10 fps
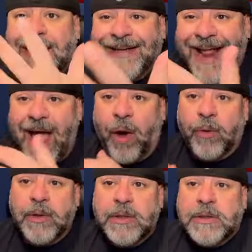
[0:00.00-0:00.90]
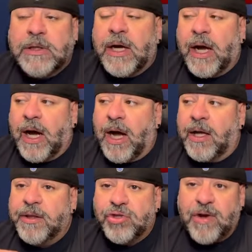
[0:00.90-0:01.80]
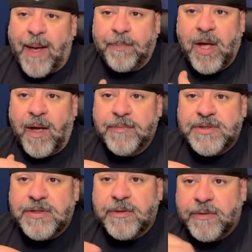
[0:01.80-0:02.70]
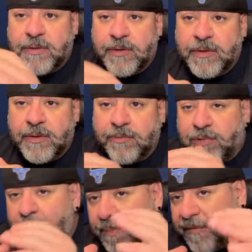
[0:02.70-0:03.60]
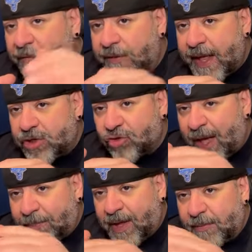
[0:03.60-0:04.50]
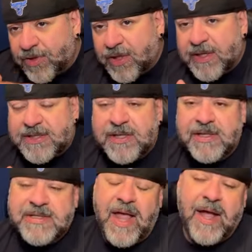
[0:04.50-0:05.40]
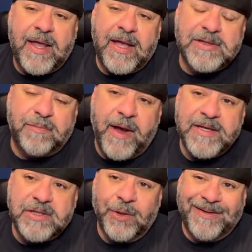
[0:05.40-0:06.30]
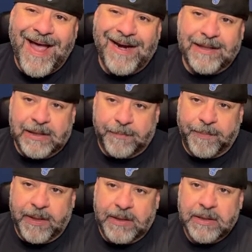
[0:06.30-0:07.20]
Now, the drop comes. Right before that drop comes, you're going to see the StockX price go down a little bit.